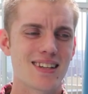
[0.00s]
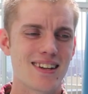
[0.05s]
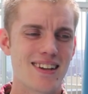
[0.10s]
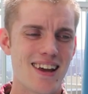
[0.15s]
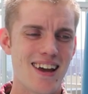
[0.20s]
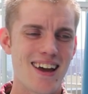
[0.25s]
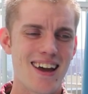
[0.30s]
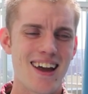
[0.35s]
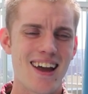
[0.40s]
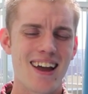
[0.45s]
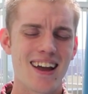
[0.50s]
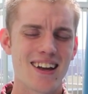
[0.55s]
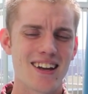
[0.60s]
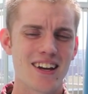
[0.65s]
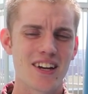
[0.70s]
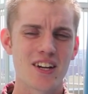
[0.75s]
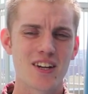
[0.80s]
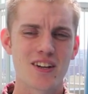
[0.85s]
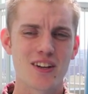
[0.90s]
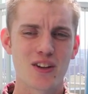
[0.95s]
Today,
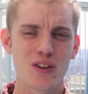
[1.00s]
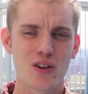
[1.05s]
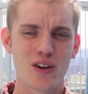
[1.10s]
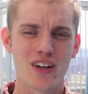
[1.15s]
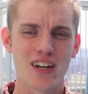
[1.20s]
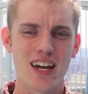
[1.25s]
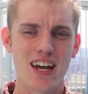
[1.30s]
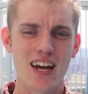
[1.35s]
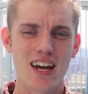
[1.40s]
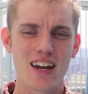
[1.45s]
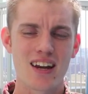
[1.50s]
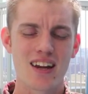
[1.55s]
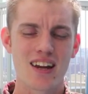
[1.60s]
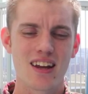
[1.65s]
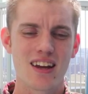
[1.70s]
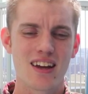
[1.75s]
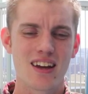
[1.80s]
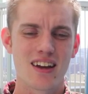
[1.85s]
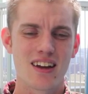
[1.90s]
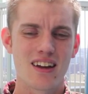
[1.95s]
getting to look at
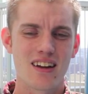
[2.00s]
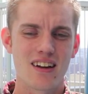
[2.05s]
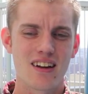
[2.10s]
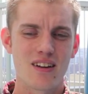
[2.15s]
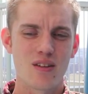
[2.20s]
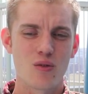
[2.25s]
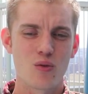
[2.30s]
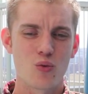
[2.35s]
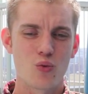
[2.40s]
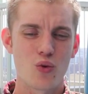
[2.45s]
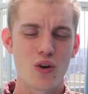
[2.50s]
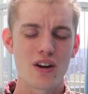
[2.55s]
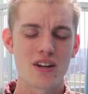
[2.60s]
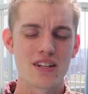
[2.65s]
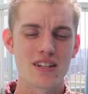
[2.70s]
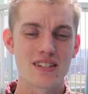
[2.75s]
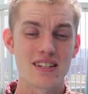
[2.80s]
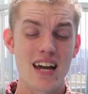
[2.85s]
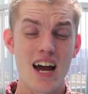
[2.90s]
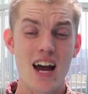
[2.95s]
what
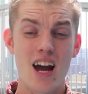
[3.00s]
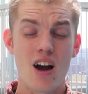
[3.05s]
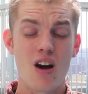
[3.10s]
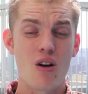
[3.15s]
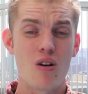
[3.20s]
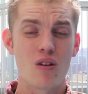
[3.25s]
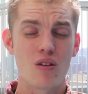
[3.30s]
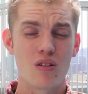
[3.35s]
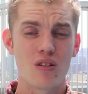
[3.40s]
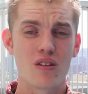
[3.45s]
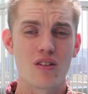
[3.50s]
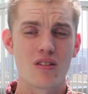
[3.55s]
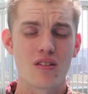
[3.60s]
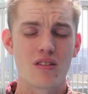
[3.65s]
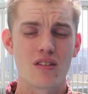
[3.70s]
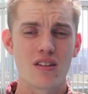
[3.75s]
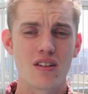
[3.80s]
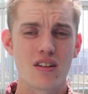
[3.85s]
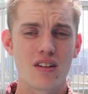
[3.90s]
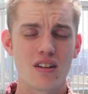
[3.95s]
is now
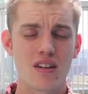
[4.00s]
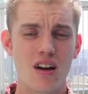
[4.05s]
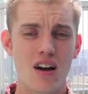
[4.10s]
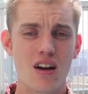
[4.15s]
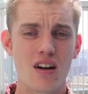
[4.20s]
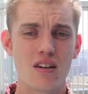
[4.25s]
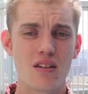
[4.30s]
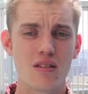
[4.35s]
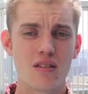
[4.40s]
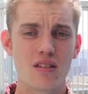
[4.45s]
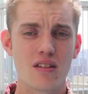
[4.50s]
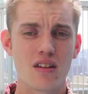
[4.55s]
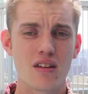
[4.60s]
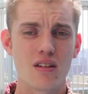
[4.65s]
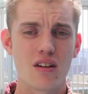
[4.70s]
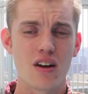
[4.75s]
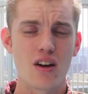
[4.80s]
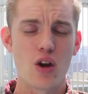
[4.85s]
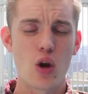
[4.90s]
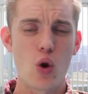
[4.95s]
uh,
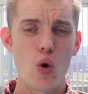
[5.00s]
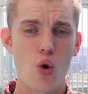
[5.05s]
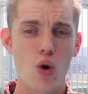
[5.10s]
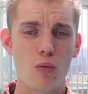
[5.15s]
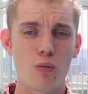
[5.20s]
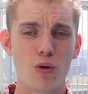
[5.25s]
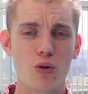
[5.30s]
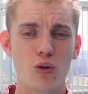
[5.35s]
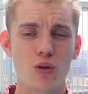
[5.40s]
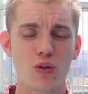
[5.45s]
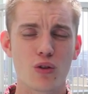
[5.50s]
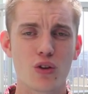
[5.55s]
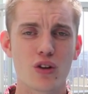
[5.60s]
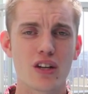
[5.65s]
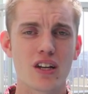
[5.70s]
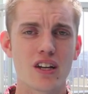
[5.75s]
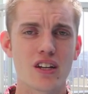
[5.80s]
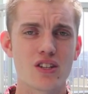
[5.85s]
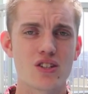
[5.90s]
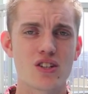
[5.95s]
a normal
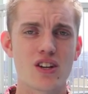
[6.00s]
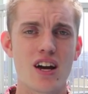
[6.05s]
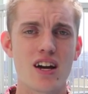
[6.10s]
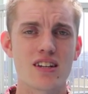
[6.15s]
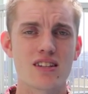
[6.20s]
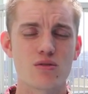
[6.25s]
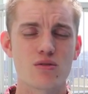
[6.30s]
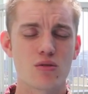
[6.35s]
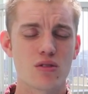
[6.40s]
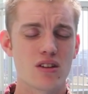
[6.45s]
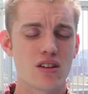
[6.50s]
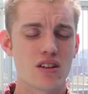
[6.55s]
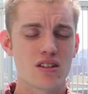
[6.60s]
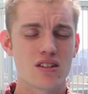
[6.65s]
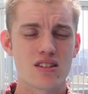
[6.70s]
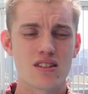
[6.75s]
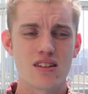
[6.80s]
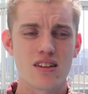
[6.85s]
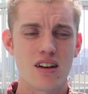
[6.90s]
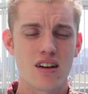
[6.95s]
looking chest.
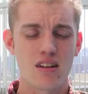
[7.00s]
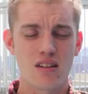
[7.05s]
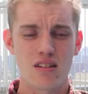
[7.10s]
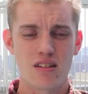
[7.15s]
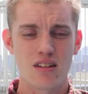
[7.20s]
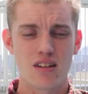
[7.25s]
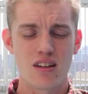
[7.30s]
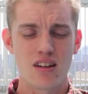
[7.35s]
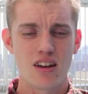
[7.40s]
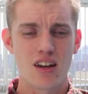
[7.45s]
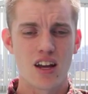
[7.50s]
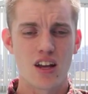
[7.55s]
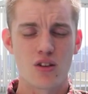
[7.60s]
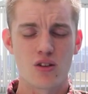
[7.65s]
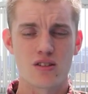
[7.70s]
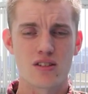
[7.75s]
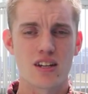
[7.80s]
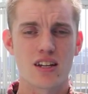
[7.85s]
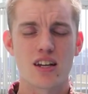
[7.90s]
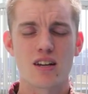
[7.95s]
It's uh,
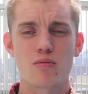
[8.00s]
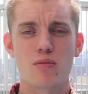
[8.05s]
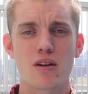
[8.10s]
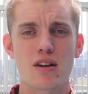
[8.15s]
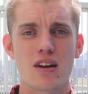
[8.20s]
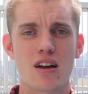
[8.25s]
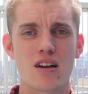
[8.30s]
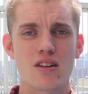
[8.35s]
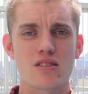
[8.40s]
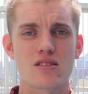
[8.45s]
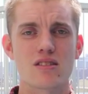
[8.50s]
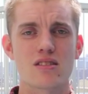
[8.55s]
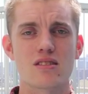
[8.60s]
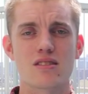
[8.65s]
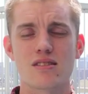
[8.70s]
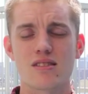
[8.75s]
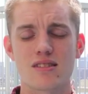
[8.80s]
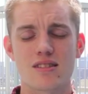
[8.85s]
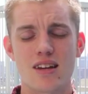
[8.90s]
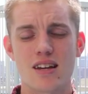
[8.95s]
looks like anybody else's,
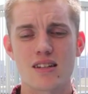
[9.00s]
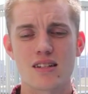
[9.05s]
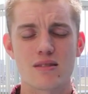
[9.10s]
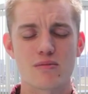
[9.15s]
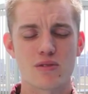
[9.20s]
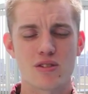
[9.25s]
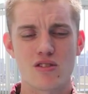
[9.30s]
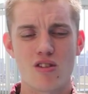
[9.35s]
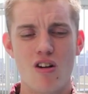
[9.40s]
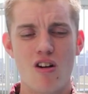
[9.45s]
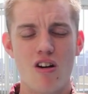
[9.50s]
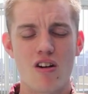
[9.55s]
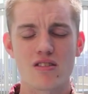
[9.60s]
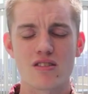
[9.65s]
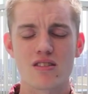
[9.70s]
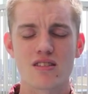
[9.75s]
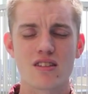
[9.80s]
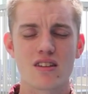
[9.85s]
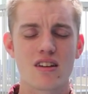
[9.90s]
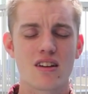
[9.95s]
it just has some scars,
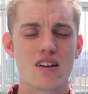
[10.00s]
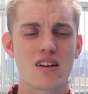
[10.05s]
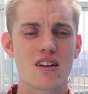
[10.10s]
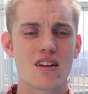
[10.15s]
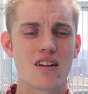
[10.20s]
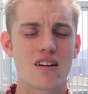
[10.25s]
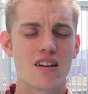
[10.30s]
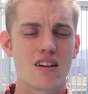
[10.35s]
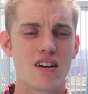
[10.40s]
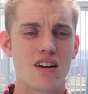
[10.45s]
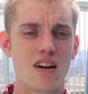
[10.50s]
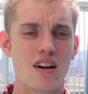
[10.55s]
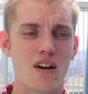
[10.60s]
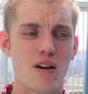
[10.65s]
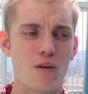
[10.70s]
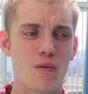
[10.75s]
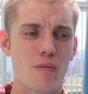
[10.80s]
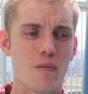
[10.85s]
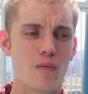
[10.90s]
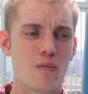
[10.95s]

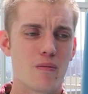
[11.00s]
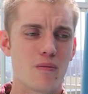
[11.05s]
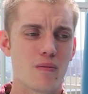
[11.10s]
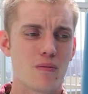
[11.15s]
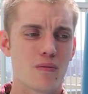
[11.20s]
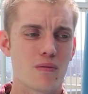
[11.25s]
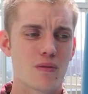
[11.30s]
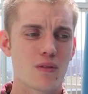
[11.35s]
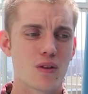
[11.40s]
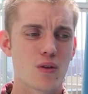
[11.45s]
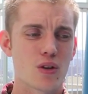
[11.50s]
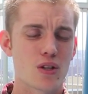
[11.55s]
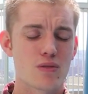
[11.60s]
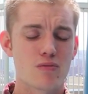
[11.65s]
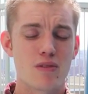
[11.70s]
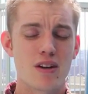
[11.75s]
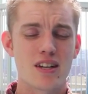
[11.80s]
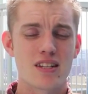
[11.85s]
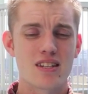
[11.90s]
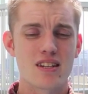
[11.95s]
um, which
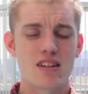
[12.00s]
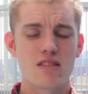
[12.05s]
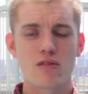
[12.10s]
makes it